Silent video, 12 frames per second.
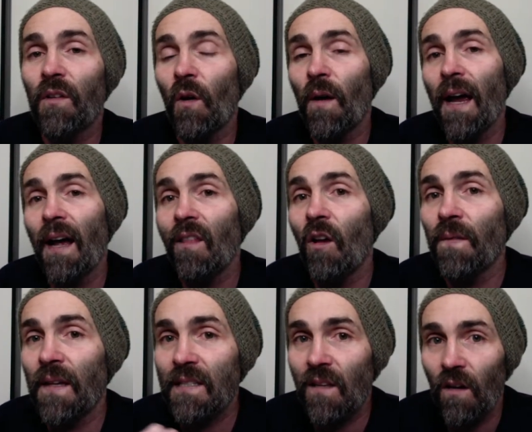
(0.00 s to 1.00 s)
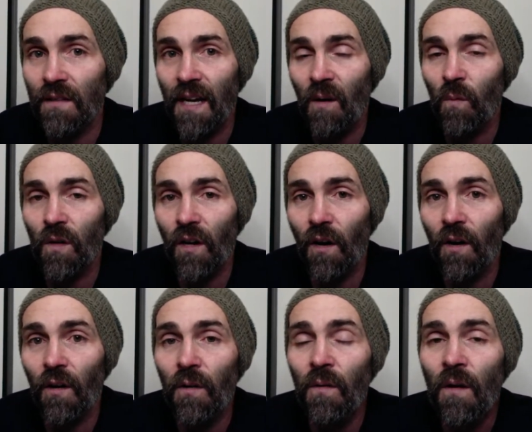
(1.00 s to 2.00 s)
know how long this lockdown would
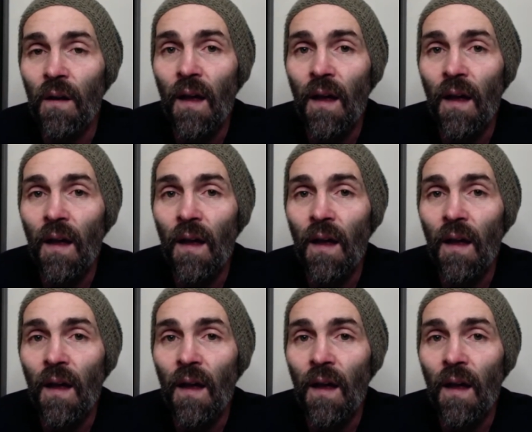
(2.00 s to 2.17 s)
go.